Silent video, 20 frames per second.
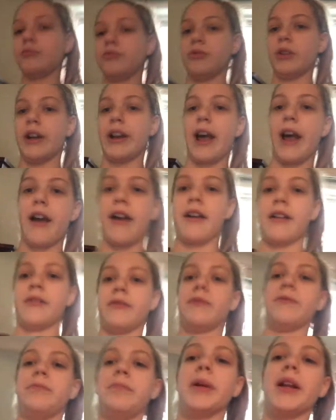when
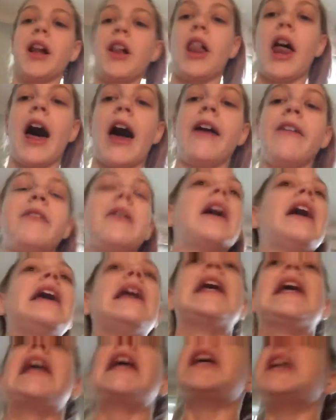I've been alive.
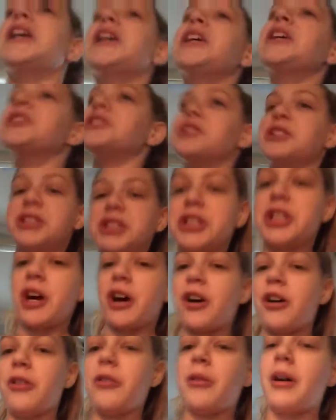
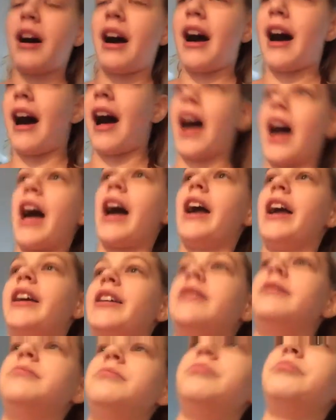So
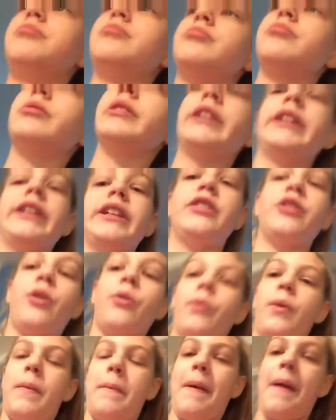I really
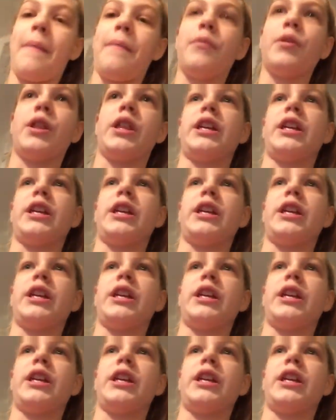don't remember